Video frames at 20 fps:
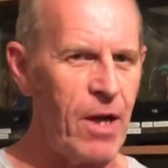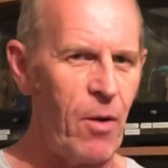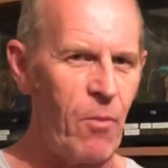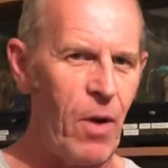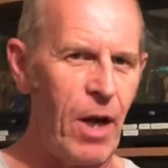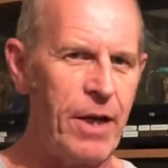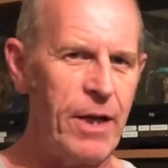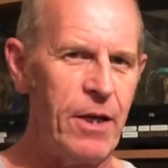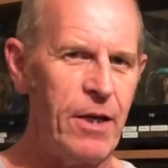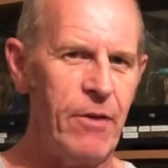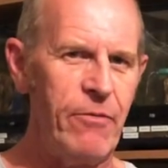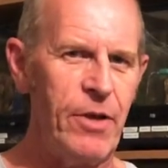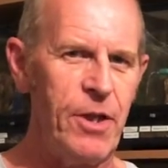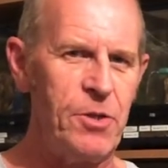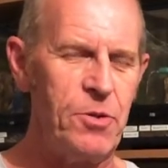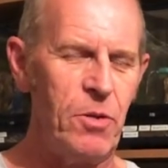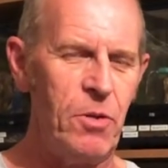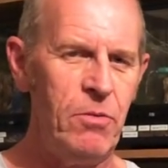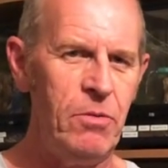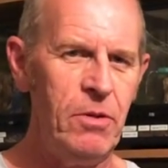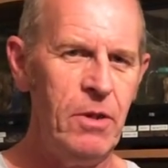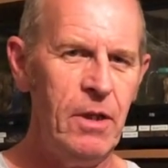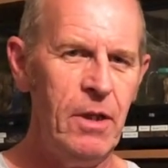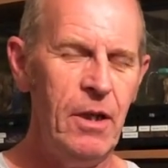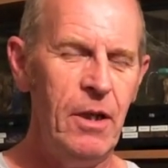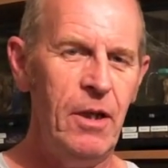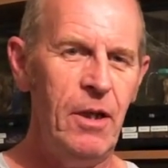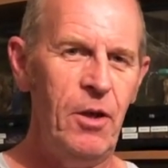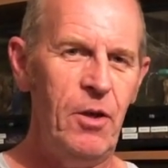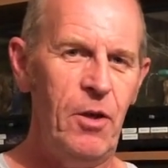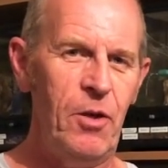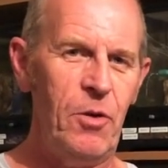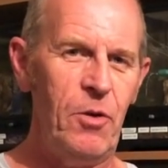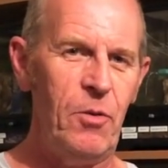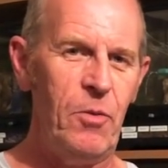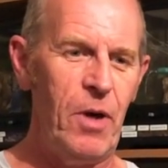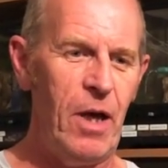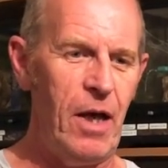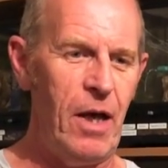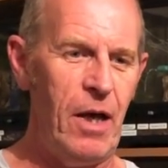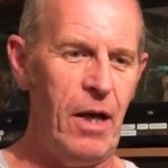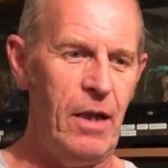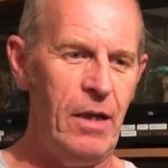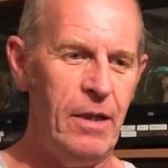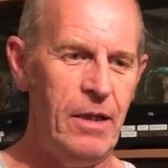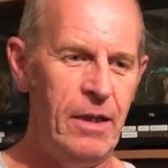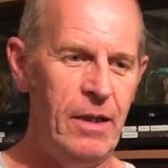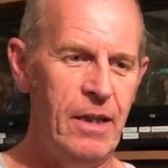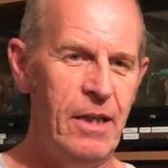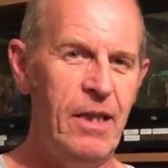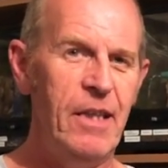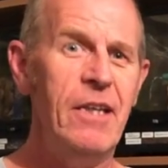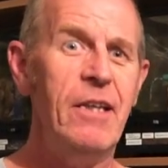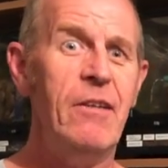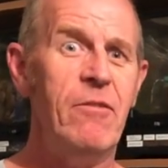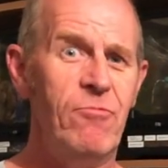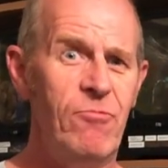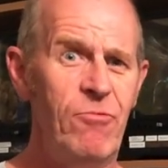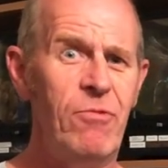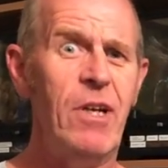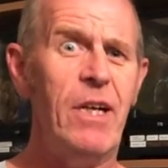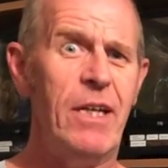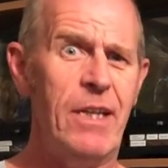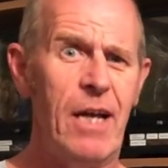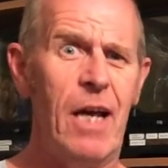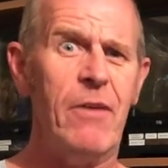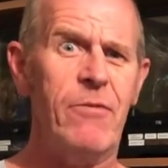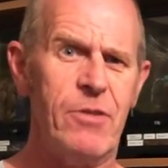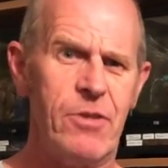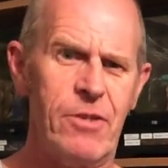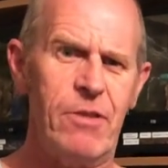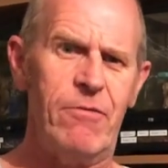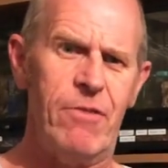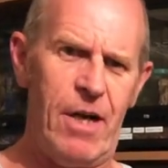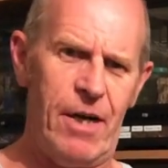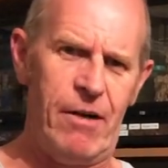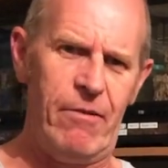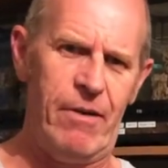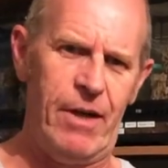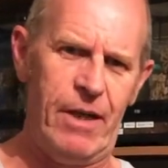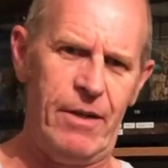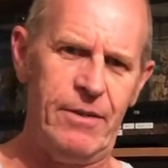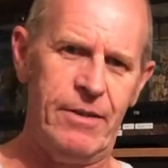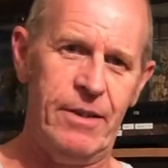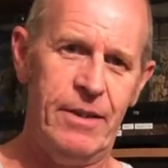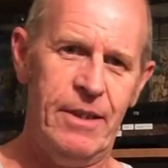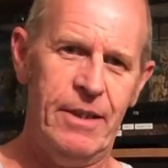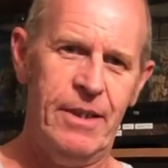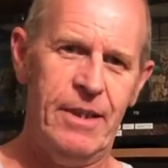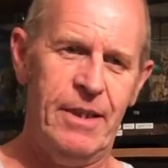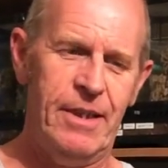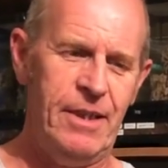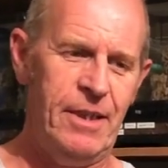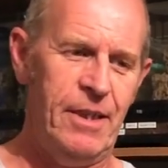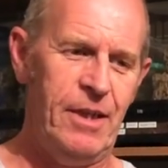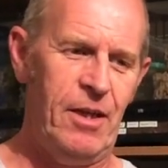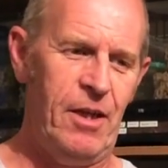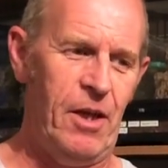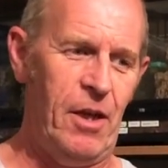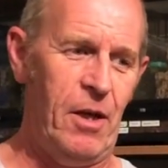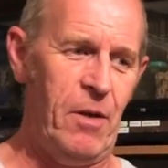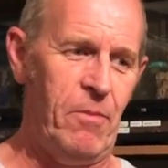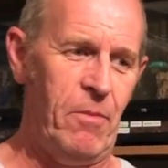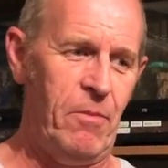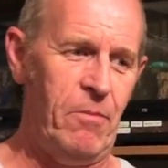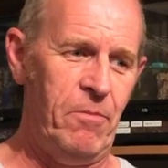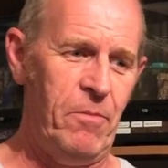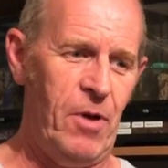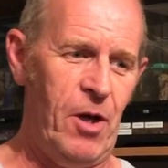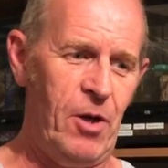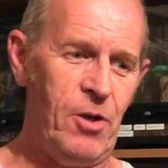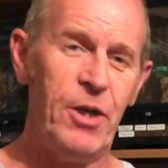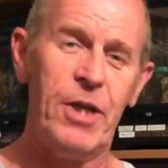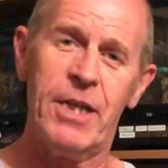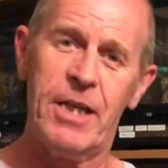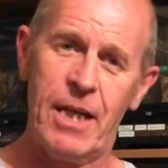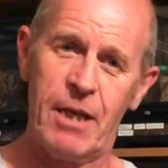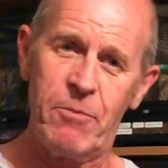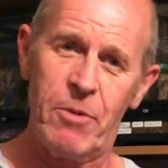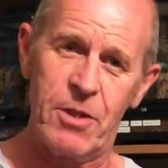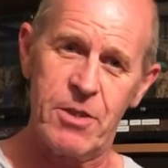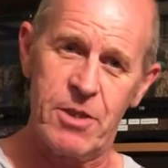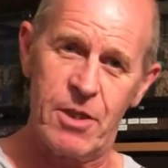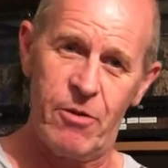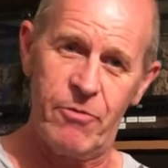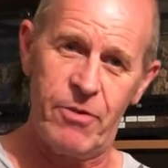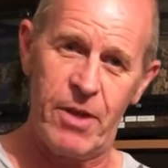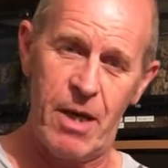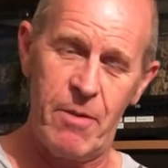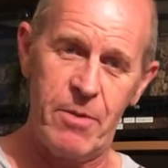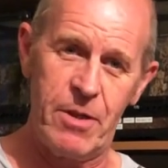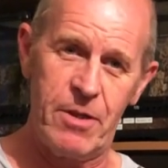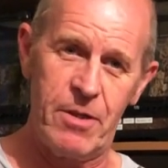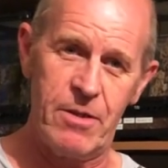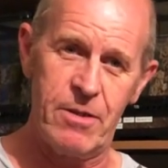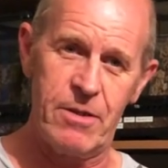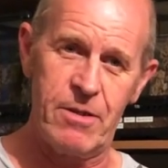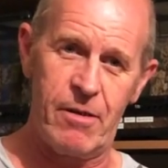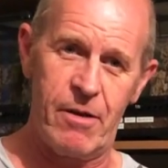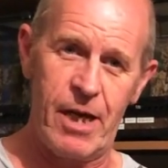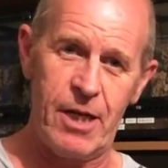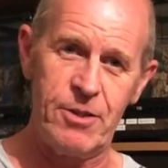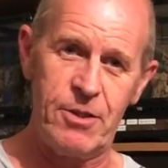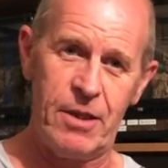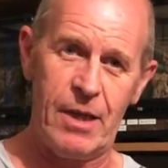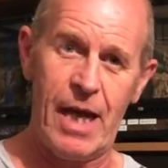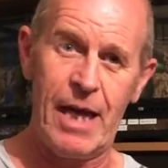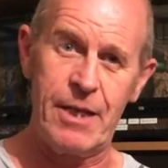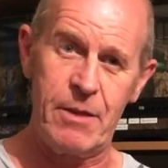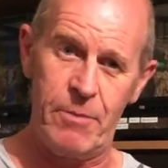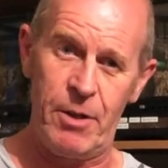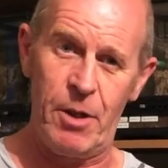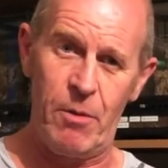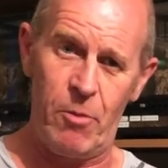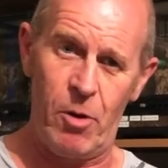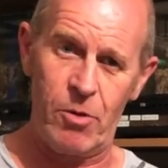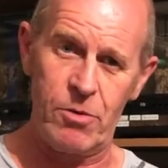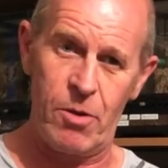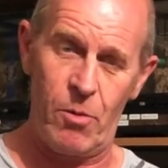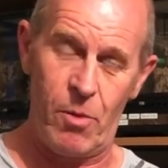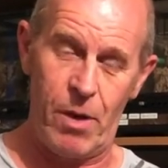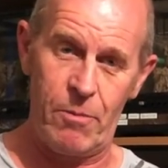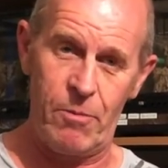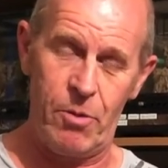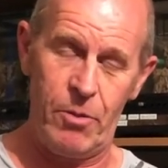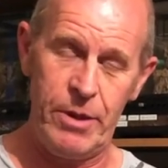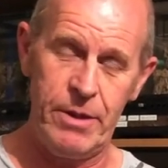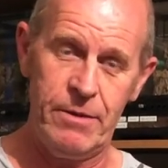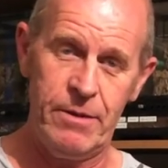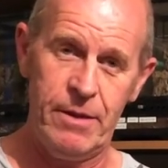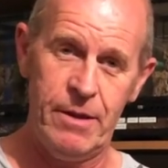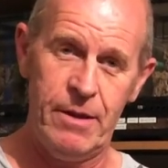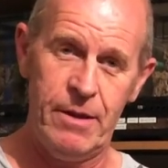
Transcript: that one individual who really gave us the runaround. I could have kicked myself there, because I actually had him in the box at one point,